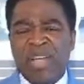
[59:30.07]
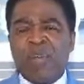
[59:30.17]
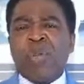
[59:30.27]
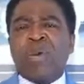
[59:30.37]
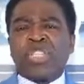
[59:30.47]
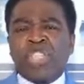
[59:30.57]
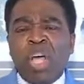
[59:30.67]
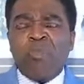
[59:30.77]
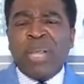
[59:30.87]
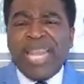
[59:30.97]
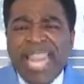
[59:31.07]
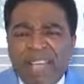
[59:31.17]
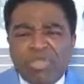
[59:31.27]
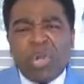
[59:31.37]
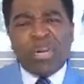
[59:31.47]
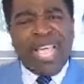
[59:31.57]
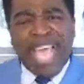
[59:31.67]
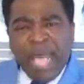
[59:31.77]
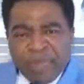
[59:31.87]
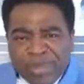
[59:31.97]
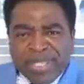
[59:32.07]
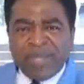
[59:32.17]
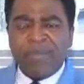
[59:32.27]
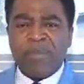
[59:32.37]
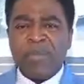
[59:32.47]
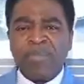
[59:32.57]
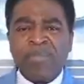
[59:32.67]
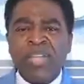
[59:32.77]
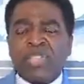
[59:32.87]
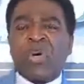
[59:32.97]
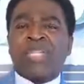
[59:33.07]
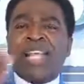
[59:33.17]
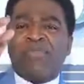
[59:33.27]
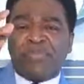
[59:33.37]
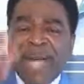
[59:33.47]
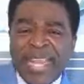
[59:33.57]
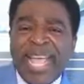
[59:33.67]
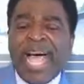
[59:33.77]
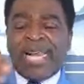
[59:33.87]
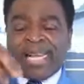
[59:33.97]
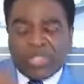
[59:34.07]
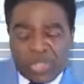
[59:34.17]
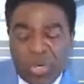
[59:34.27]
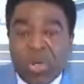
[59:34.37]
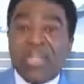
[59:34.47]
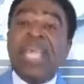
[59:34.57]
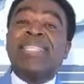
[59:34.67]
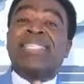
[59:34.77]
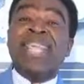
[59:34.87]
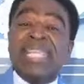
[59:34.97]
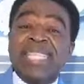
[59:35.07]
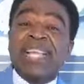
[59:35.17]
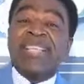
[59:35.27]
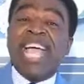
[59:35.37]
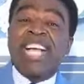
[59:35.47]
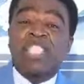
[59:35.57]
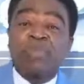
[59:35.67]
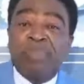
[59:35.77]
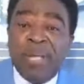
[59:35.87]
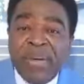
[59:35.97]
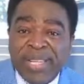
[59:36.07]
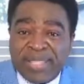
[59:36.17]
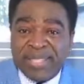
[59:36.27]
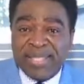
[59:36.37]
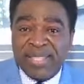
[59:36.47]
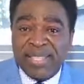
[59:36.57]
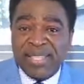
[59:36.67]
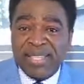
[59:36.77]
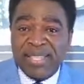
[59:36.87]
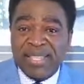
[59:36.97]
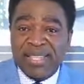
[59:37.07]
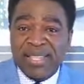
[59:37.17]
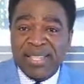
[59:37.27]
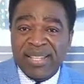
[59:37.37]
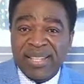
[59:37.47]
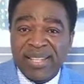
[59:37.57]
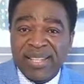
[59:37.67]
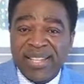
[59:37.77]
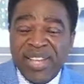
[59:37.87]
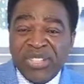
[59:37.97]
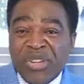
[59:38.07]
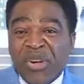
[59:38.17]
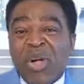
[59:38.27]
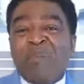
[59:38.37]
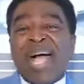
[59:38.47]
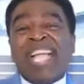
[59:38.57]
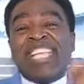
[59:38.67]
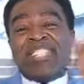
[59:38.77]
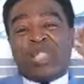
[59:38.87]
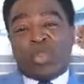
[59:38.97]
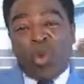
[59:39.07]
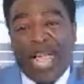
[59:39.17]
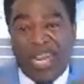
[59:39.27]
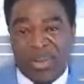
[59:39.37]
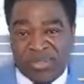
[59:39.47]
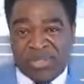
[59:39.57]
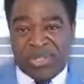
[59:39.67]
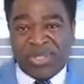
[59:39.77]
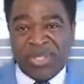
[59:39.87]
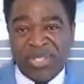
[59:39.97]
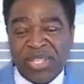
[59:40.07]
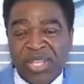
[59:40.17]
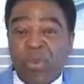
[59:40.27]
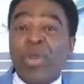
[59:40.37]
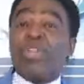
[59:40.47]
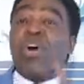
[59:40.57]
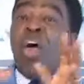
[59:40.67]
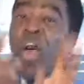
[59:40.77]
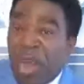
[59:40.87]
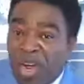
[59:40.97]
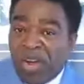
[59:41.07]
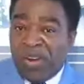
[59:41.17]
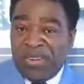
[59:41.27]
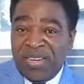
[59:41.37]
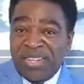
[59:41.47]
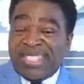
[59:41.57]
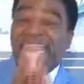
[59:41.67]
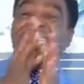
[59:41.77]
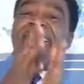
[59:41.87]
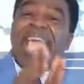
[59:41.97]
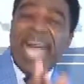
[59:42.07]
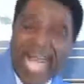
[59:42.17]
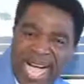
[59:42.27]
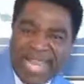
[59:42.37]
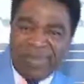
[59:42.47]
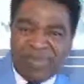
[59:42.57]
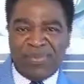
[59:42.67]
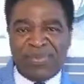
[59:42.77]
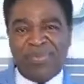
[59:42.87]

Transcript: we must not be left unhelped. So the Father and the Son sent their Spirit right. to come and indwell us with all that they have.